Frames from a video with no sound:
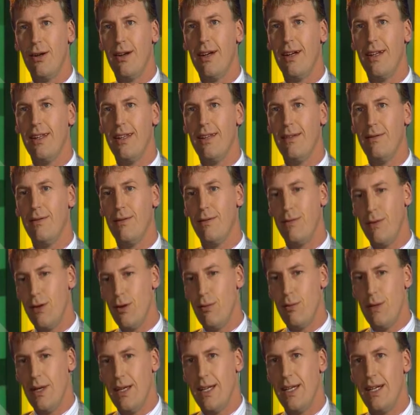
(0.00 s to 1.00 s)
impression
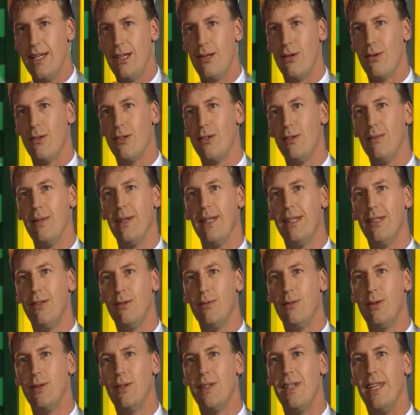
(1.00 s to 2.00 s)
that we had to think
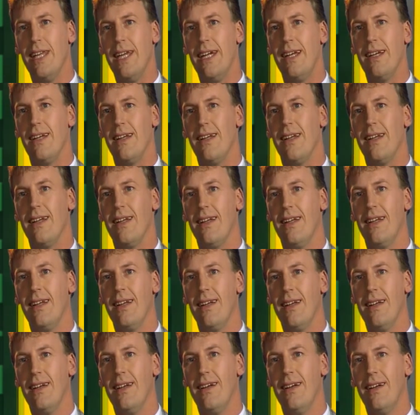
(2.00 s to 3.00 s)
more towards the
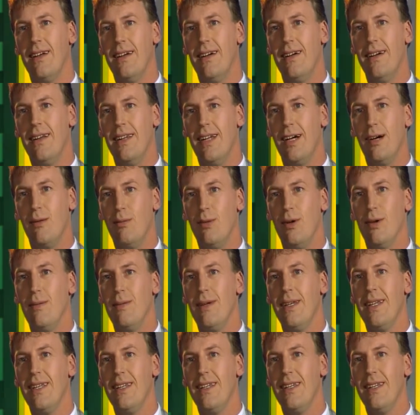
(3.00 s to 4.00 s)
consumers, which
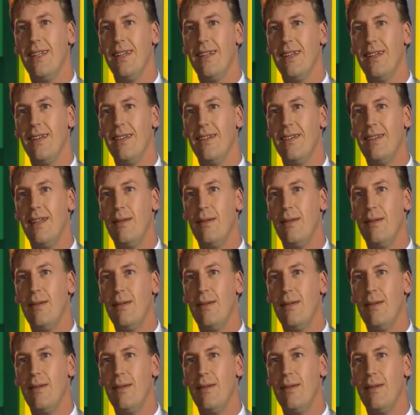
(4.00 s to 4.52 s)
happens with this